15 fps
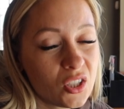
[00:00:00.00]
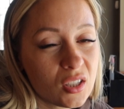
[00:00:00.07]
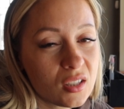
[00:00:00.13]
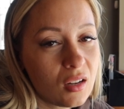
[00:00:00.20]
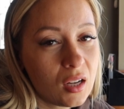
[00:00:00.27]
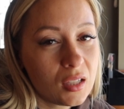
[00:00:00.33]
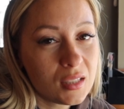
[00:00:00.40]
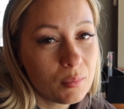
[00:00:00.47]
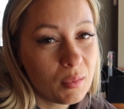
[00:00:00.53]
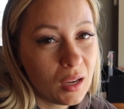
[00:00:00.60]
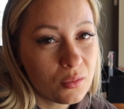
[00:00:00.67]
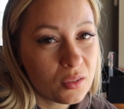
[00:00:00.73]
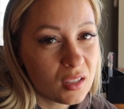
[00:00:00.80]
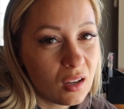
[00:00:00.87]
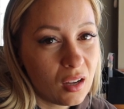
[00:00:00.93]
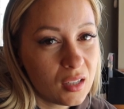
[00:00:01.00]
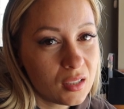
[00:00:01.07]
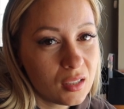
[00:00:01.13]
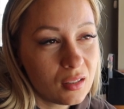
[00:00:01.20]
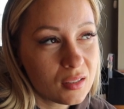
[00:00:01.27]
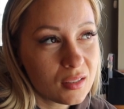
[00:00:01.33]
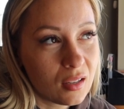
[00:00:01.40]
just nice to be outside
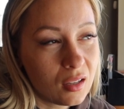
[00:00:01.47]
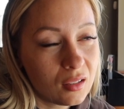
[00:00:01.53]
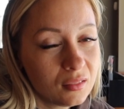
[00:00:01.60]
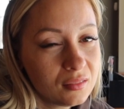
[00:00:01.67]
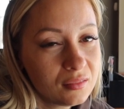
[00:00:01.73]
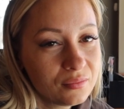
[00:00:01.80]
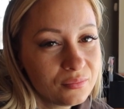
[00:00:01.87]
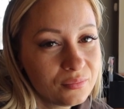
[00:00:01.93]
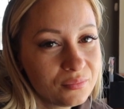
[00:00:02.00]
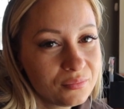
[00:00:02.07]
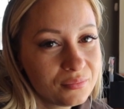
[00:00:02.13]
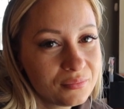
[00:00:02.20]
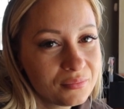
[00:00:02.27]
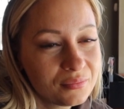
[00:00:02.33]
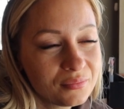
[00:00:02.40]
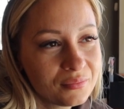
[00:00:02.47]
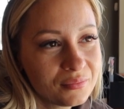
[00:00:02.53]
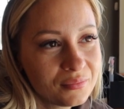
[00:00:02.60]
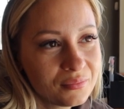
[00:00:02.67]
in the sun. Yeah.